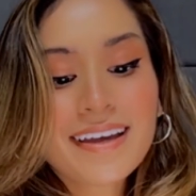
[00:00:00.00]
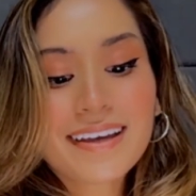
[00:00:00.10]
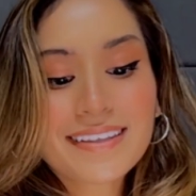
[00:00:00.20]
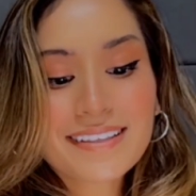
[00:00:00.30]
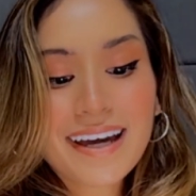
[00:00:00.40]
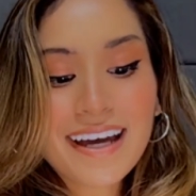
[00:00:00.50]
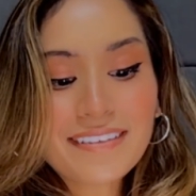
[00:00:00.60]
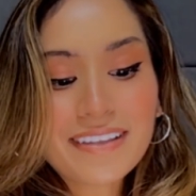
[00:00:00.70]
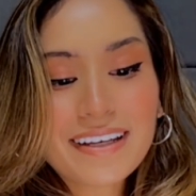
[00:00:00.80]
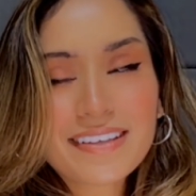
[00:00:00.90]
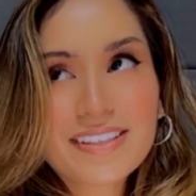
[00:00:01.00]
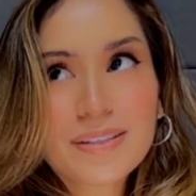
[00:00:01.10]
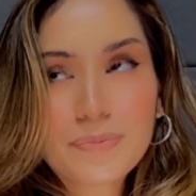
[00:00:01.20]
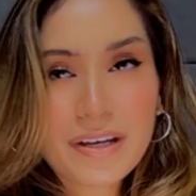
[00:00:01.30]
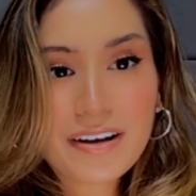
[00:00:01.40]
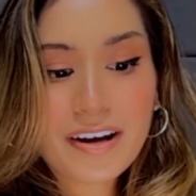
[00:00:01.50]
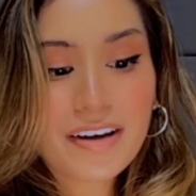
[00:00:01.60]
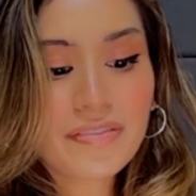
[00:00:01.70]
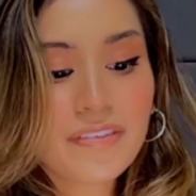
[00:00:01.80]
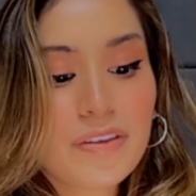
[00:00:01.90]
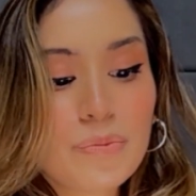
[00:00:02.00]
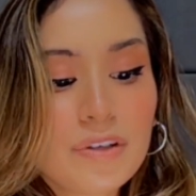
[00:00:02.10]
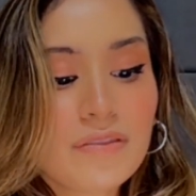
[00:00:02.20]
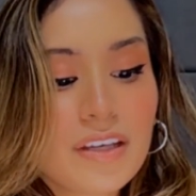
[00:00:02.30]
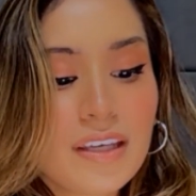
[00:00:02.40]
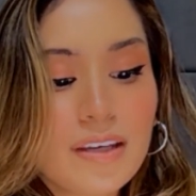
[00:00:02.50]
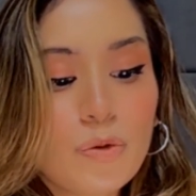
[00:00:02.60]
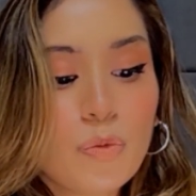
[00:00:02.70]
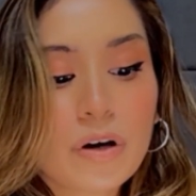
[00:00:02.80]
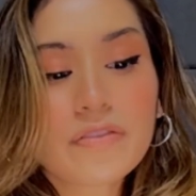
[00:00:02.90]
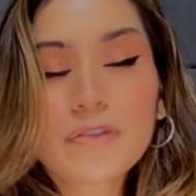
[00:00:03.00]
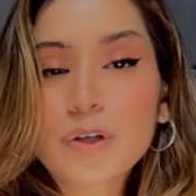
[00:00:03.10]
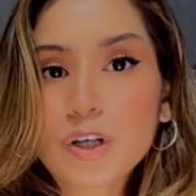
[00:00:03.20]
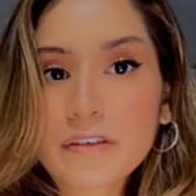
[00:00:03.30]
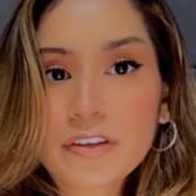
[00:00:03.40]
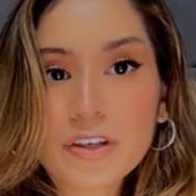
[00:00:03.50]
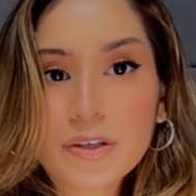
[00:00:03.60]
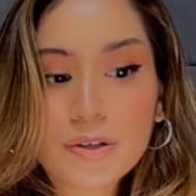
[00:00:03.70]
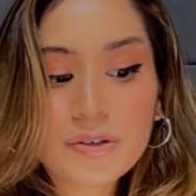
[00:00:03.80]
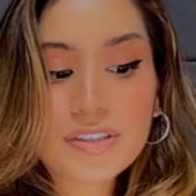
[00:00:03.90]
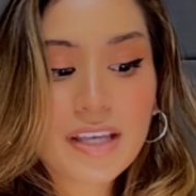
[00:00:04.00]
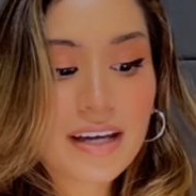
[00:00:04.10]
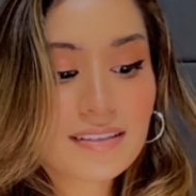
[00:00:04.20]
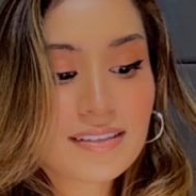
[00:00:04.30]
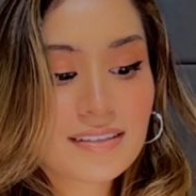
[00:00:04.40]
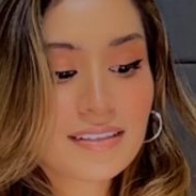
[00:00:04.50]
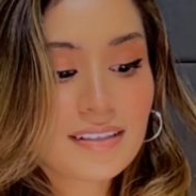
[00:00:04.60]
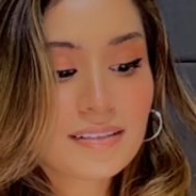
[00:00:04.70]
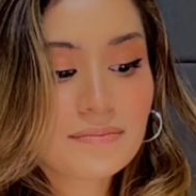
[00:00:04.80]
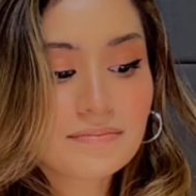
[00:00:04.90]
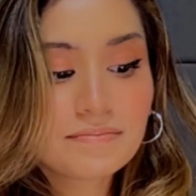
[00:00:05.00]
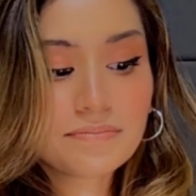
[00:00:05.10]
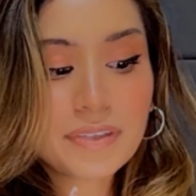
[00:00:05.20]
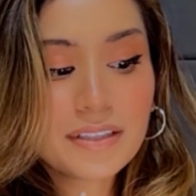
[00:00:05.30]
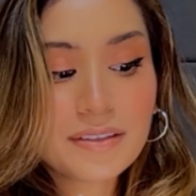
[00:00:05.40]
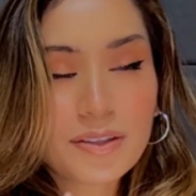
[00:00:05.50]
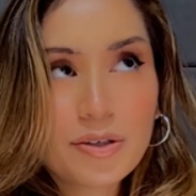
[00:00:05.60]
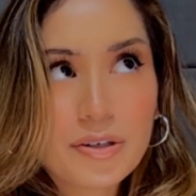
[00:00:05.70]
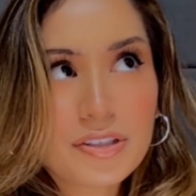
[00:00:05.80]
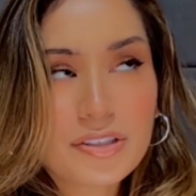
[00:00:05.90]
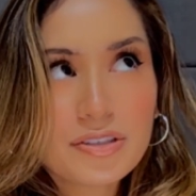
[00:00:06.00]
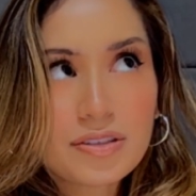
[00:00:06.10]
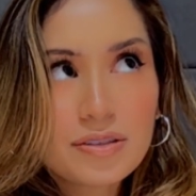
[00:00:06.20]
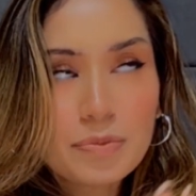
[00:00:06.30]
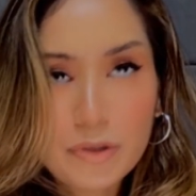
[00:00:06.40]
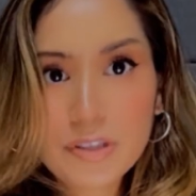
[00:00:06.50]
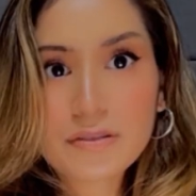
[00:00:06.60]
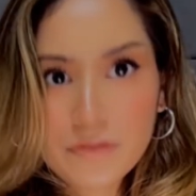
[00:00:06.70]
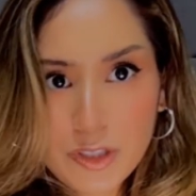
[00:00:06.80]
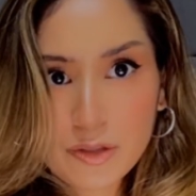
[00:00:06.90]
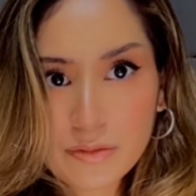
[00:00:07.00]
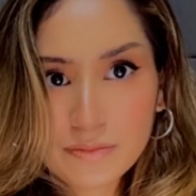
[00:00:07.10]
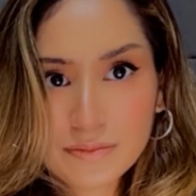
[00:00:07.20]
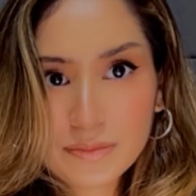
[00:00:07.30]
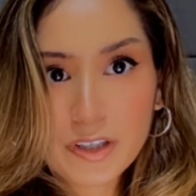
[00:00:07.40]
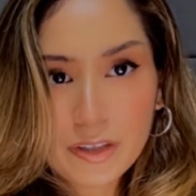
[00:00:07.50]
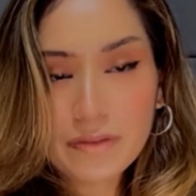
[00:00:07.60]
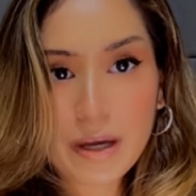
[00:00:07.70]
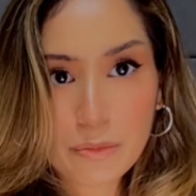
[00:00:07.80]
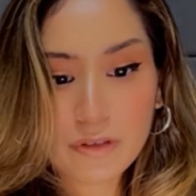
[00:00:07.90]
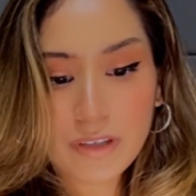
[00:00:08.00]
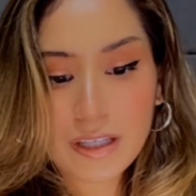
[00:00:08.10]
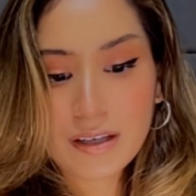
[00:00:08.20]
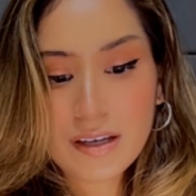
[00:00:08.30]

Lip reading: It's kind of like a spin-off of the movie One Flew Over the Cuckoo's Nest, but the nurse's point of view of that movie,